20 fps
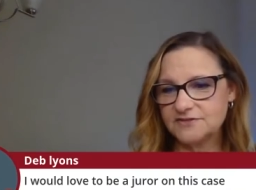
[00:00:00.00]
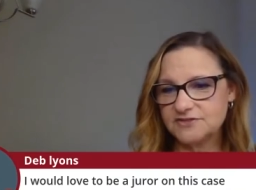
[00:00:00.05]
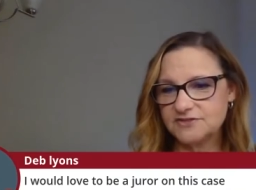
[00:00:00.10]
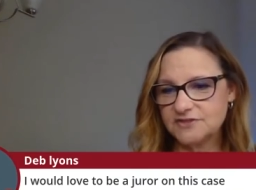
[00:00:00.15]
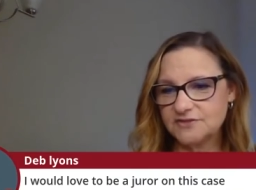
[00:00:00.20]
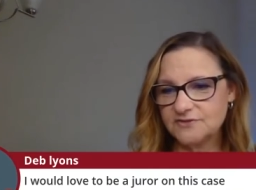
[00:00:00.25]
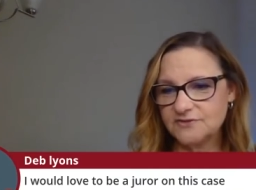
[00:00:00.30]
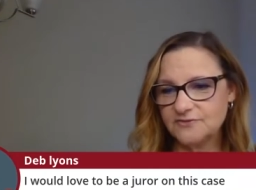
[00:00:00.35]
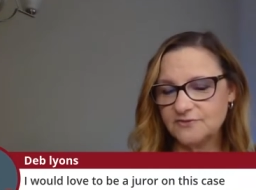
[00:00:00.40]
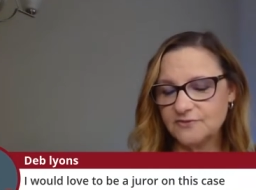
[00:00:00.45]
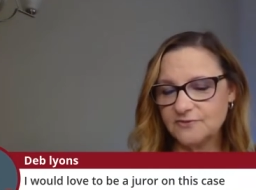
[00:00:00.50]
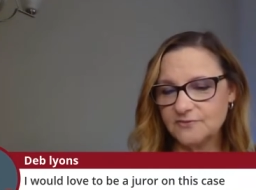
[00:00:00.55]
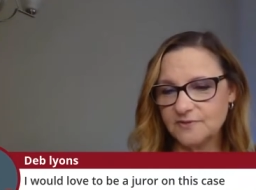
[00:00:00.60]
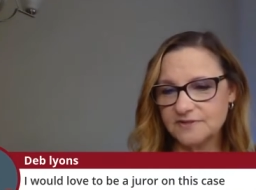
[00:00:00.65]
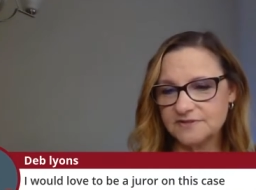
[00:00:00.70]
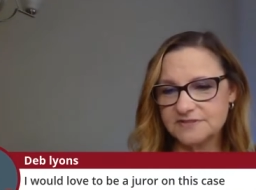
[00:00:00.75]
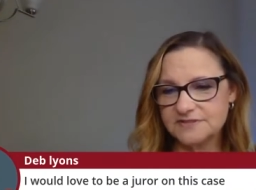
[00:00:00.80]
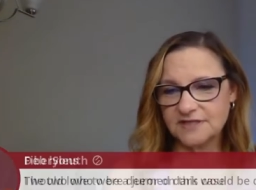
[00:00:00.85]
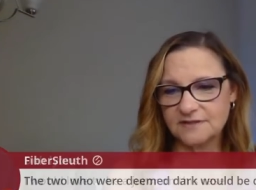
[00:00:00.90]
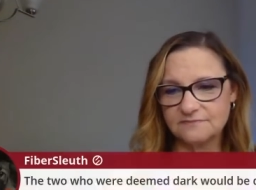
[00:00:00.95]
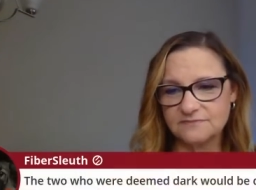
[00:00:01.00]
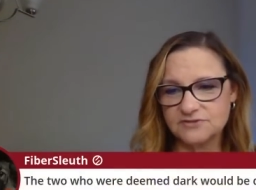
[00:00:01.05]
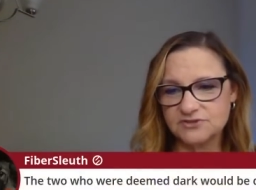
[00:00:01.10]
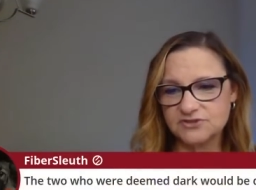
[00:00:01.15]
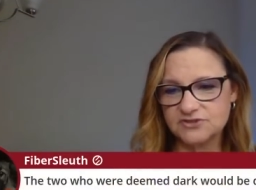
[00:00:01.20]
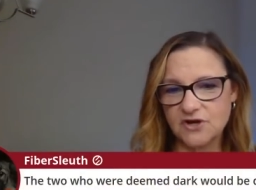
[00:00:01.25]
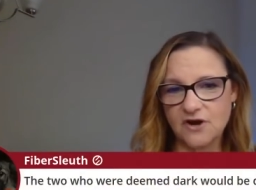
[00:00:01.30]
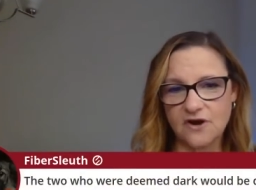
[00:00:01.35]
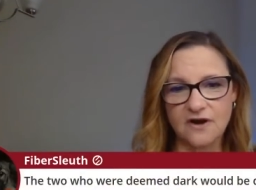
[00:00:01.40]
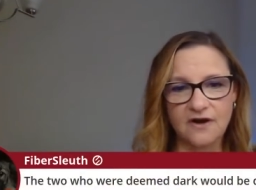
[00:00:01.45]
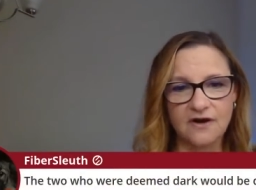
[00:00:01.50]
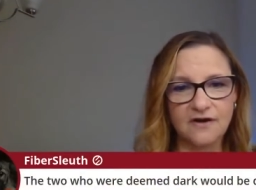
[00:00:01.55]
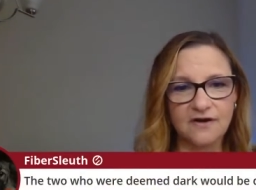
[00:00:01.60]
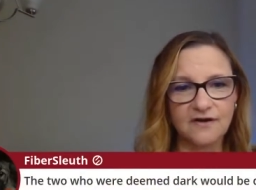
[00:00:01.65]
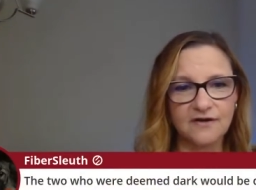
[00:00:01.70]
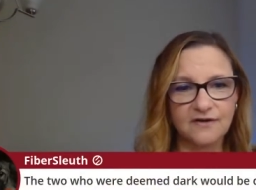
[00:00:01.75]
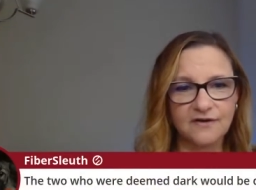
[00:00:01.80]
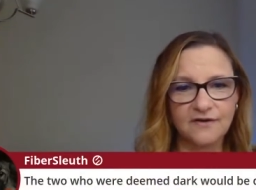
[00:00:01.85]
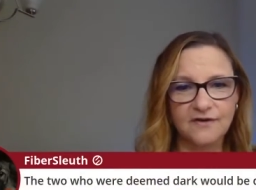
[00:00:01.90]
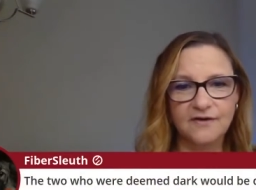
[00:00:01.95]
the 2 who were deemed
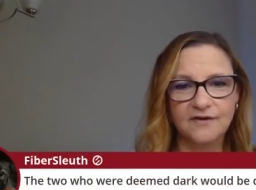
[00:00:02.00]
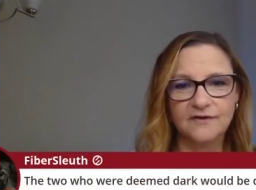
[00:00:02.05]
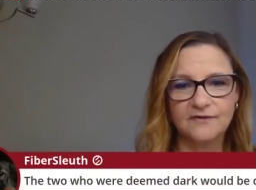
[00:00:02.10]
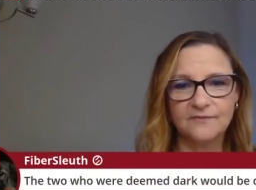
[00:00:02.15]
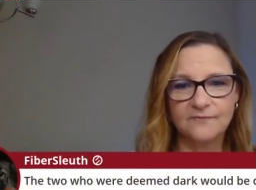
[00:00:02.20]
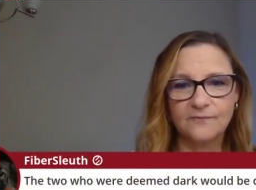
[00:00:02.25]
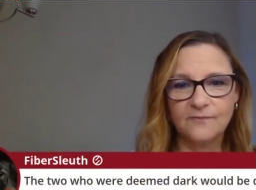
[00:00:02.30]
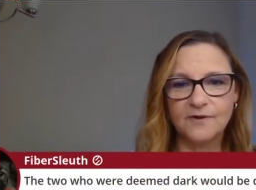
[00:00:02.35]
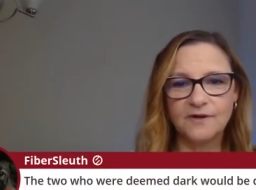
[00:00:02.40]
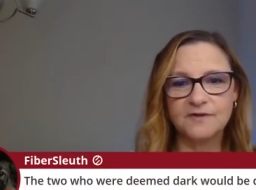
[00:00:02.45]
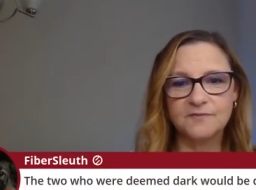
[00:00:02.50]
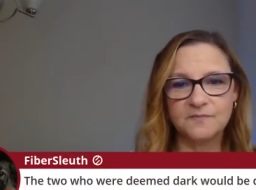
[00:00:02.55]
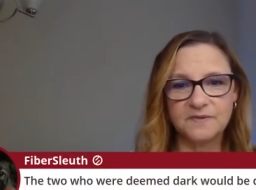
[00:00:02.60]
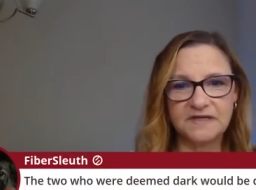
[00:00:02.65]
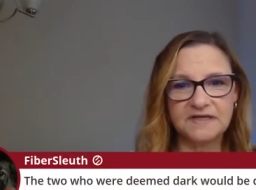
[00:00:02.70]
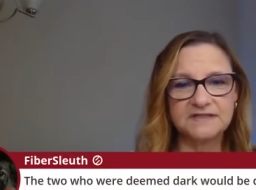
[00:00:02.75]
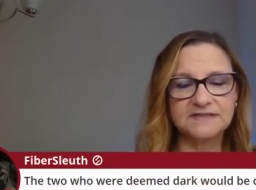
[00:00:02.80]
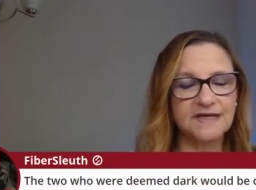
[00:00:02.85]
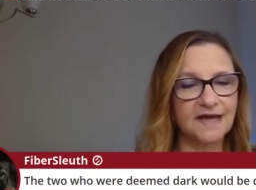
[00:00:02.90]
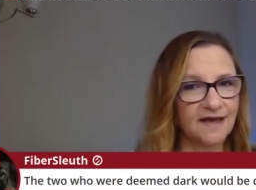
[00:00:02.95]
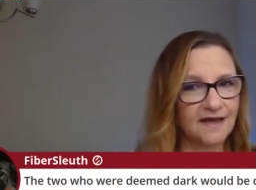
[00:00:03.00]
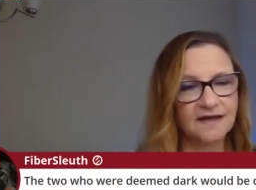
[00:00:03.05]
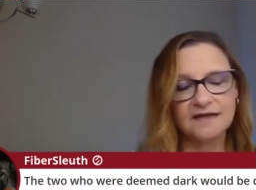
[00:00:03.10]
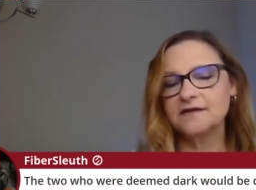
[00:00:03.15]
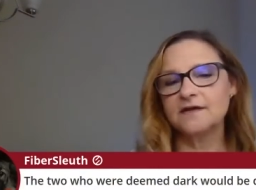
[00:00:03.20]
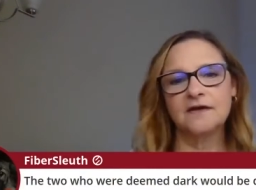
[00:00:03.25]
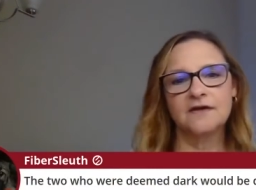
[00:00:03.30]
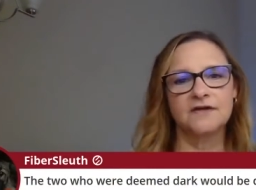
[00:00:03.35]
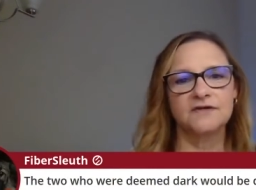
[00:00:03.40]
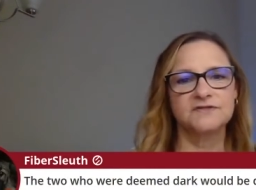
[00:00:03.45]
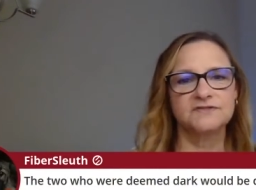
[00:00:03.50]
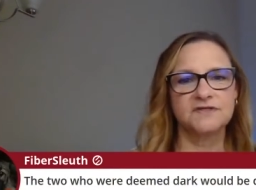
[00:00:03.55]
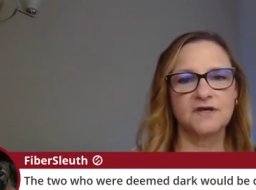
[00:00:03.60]
dark would be dead.